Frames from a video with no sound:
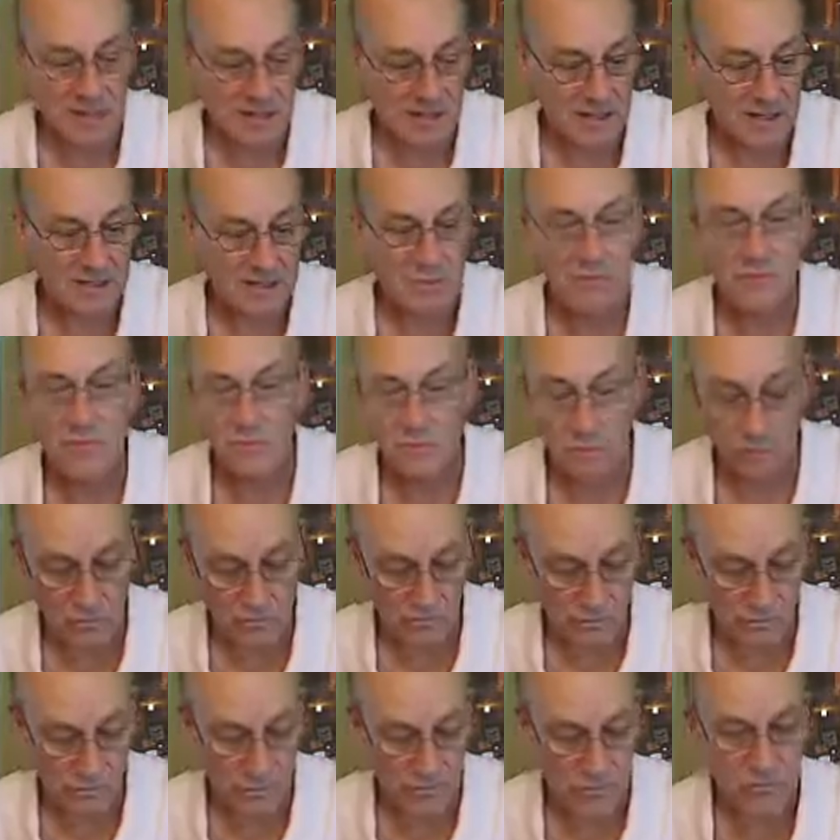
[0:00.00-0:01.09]
Now,
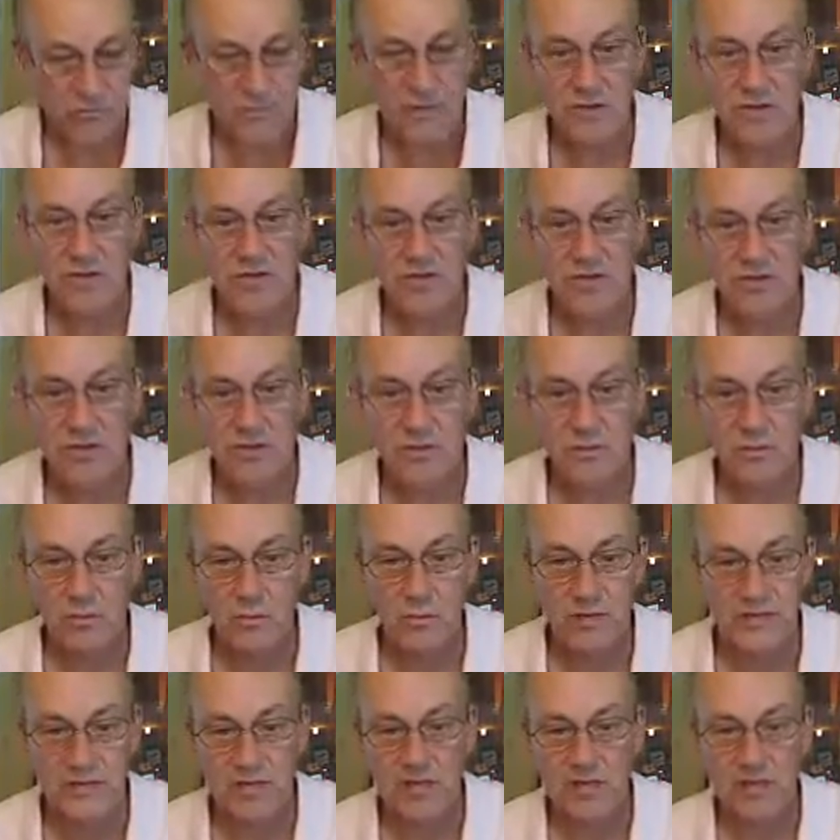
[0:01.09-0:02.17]
the first
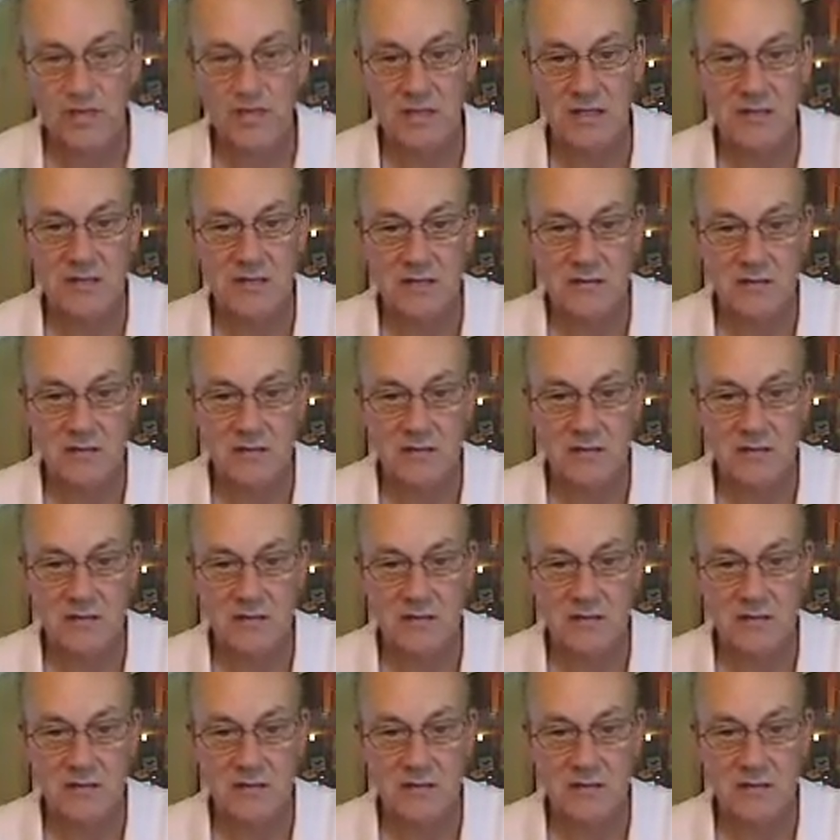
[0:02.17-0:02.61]
whiskey